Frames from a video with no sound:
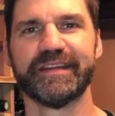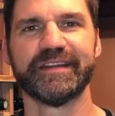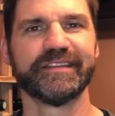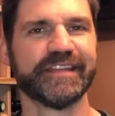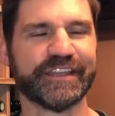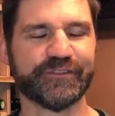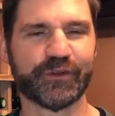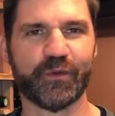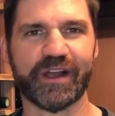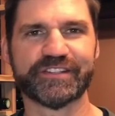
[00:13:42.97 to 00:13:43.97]
Thank you
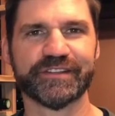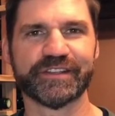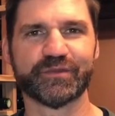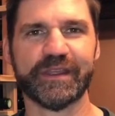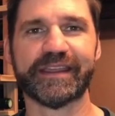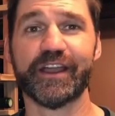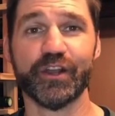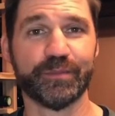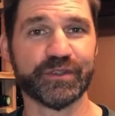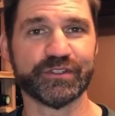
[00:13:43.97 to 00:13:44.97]
for watching this week. I
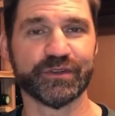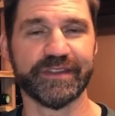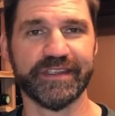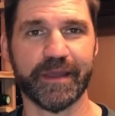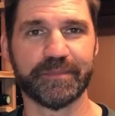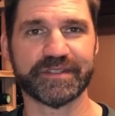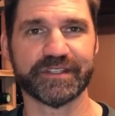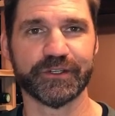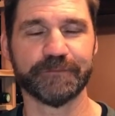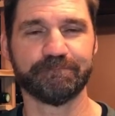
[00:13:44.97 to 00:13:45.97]
hope you enjoyed the
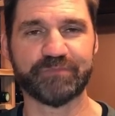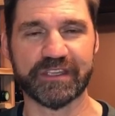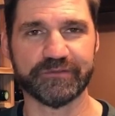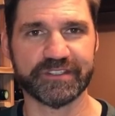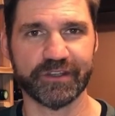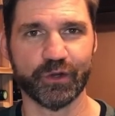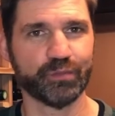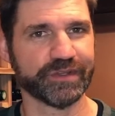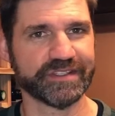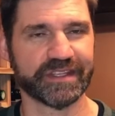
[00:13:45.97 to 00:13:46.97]
episode. If so,
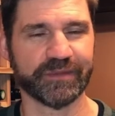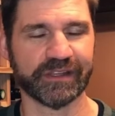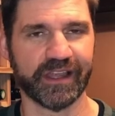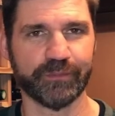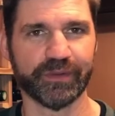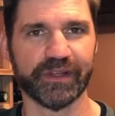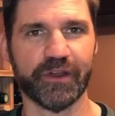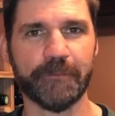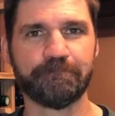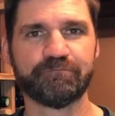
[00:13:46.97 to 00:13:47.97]
please give me a like
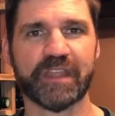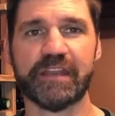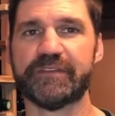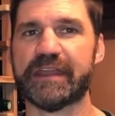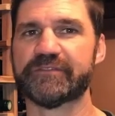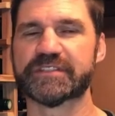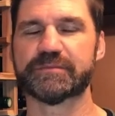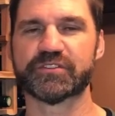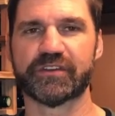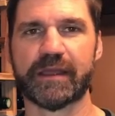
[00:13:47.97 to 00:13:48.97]
below. And if you haven't
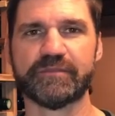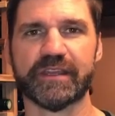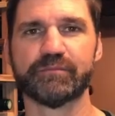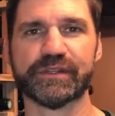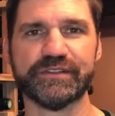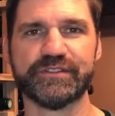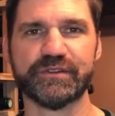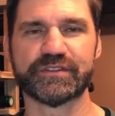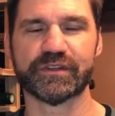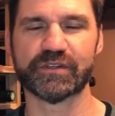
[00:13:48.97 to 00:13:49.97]
subscribed yet, please
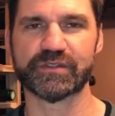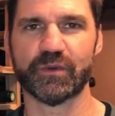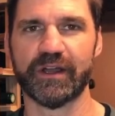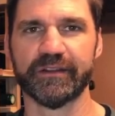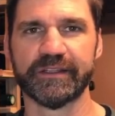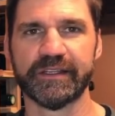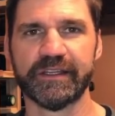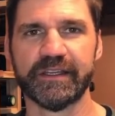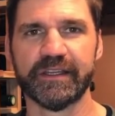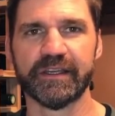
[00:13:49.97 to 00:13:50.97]
do so as well.
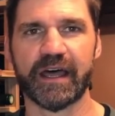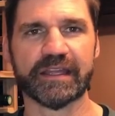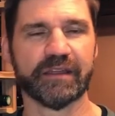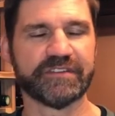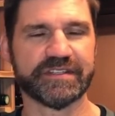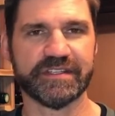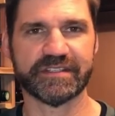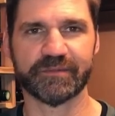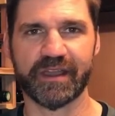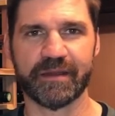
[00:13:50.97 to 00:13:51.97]
I'd love to see
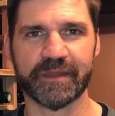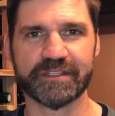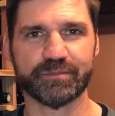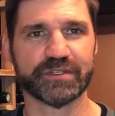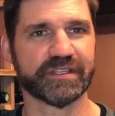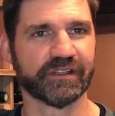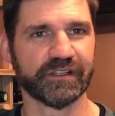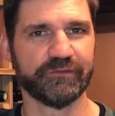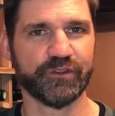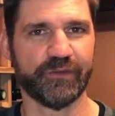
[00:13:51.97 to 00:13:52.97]
some comments,
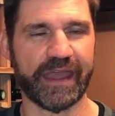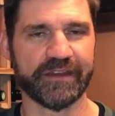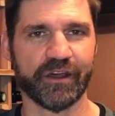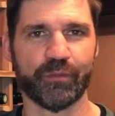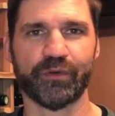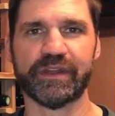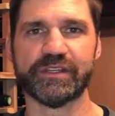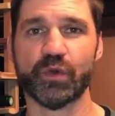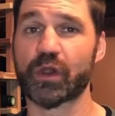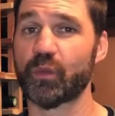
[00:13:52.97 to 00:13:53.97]
particularly if you've had an
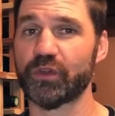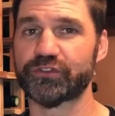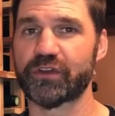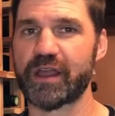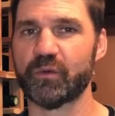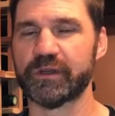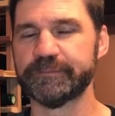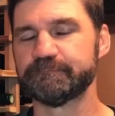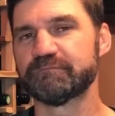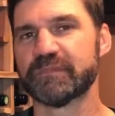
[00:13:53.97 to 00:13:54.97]
Albariño or will try
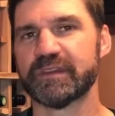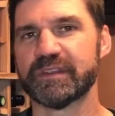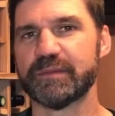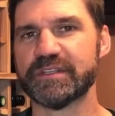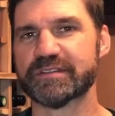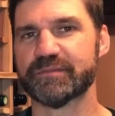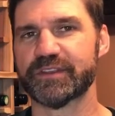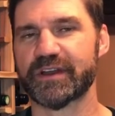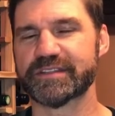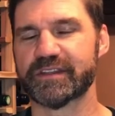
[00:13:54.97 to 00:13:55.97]
one. Give me some
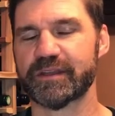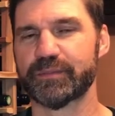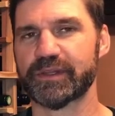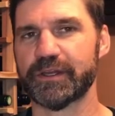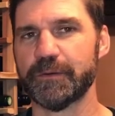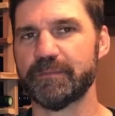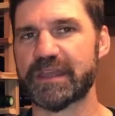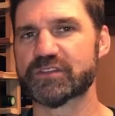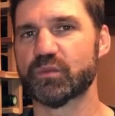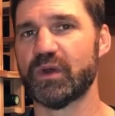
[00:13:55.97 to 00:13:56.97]
thoughts on it below,
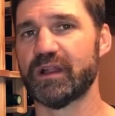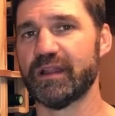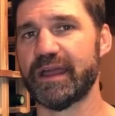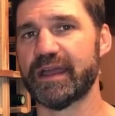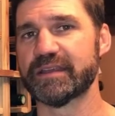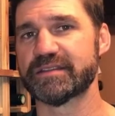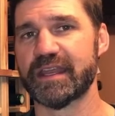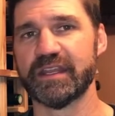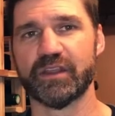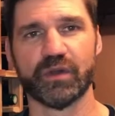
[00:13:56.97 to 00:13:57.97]
as well as
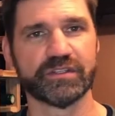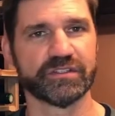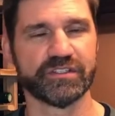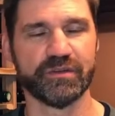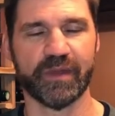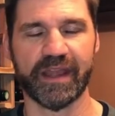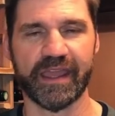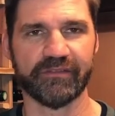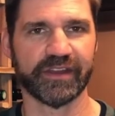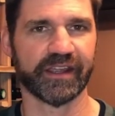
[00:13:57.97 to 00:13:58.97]
any questions you might
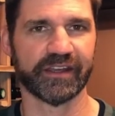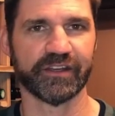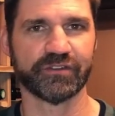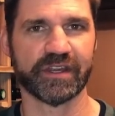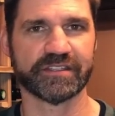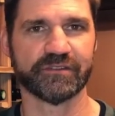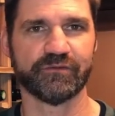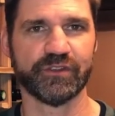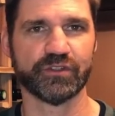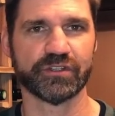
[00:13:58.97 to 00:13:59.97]
have that I can address in
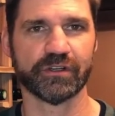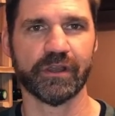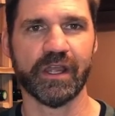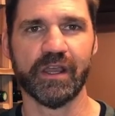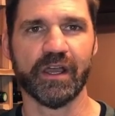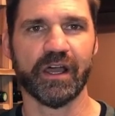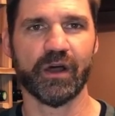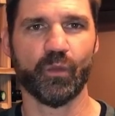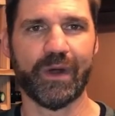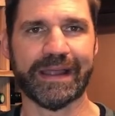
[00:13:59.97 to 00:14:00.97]
future
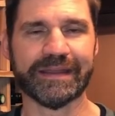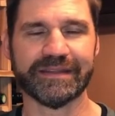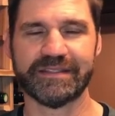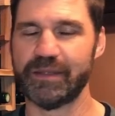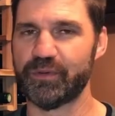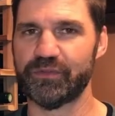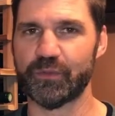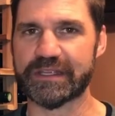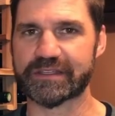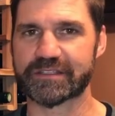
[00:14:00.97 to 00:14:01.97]
wine tip of the
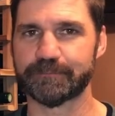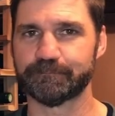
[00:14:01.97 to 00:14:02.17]
weeks.